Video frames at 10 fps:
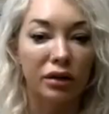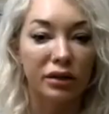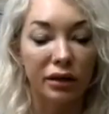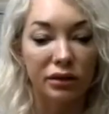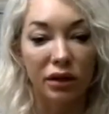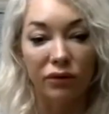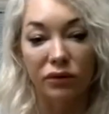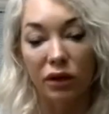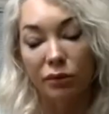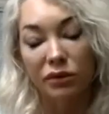down several
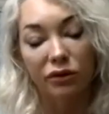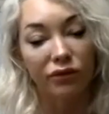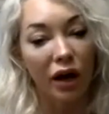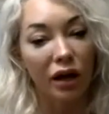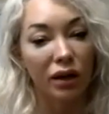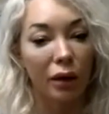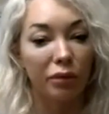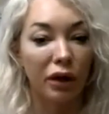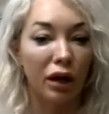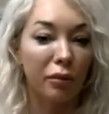times in the fight,
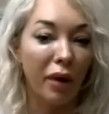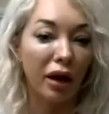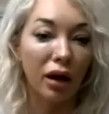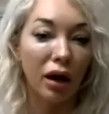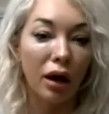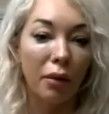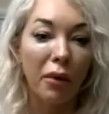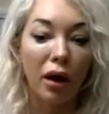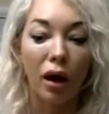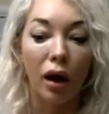kept getting back up.
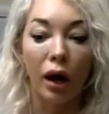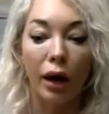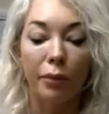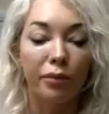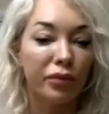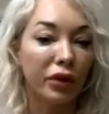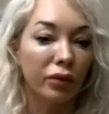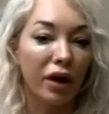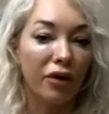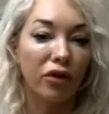Um, the
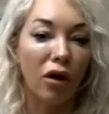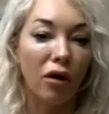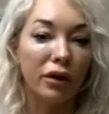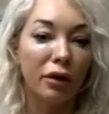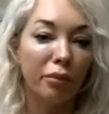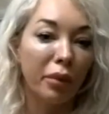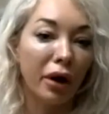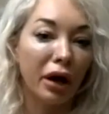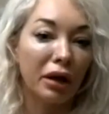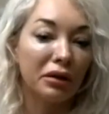ref called it,
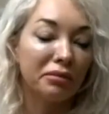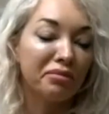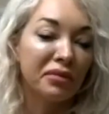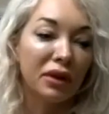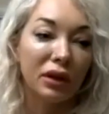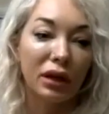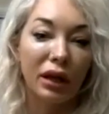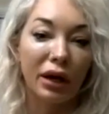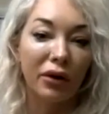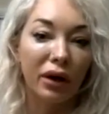but you
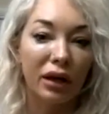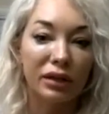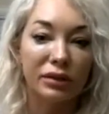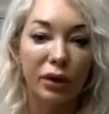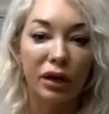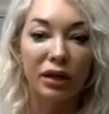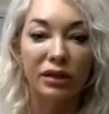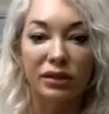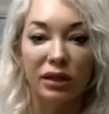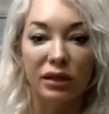know, it is what it
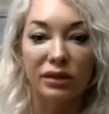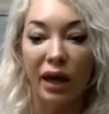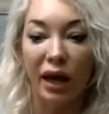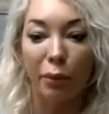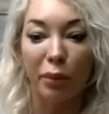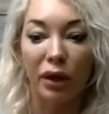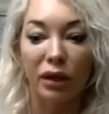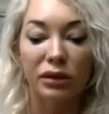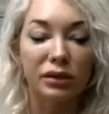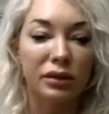is, things
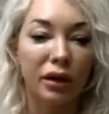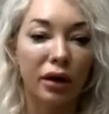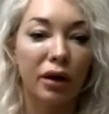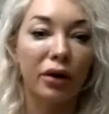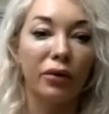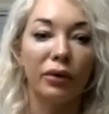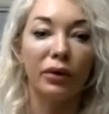happen. So